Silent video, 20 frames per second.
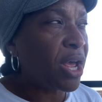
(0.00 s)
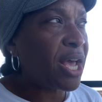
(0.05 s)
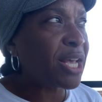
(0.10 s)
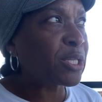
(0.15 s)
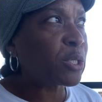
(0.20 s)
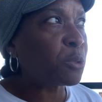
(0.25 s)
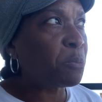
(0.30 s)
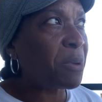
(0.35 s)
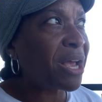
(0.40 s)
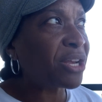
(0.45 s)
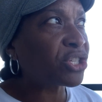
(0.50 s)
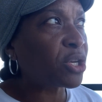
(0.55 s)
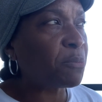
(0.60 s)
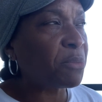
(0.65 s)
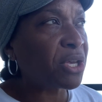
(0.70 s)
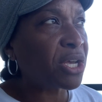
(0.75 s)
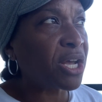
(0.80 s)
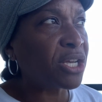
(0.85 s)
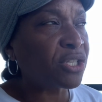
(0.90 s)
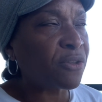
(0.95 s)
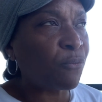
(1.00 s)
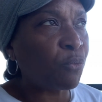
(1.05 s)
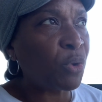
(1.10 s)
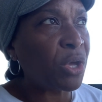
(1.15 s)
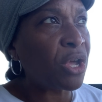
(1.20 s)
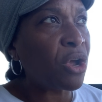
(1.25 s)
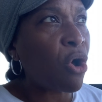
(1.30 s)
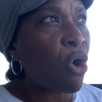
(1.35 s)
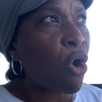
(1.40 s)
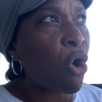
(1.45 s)
especially because if
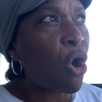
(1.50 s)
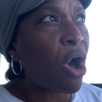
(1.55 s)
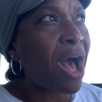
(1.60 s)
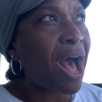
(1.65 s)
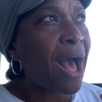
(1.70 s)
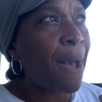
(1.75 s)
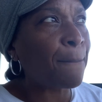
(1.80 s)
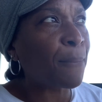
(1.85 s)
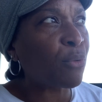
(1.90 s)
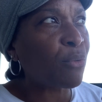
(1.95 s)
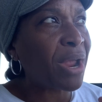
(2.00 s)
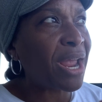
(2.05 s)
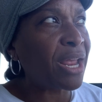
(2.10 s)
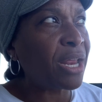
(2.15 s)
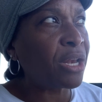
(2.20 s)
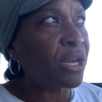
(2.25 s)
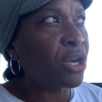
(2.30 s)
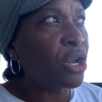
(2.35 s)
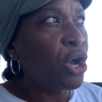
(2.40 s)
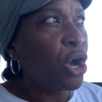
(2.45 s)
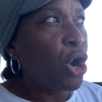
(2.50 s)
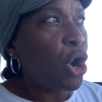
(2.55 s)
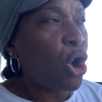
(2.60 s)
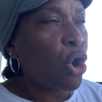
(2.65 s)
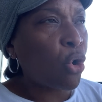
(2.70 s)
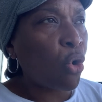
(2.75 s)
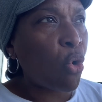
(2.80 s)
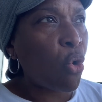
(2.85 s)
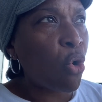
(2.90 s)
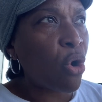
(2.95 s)
we are all operating
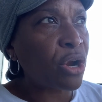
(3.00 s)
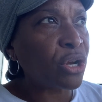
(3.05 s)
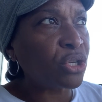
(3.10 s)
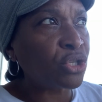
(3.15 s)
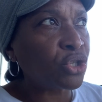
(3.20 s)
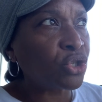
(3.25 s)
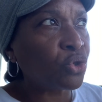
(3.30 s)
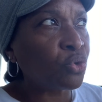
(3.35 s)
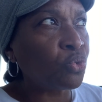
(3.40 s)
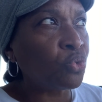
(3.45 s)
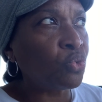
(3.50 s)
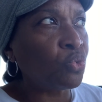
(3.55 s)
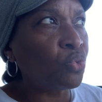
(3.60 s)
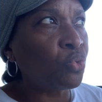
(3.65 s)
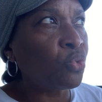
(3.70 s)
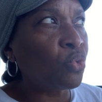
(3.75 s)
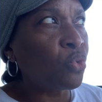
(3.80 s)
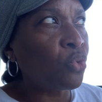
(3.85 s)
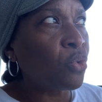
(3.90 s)
according to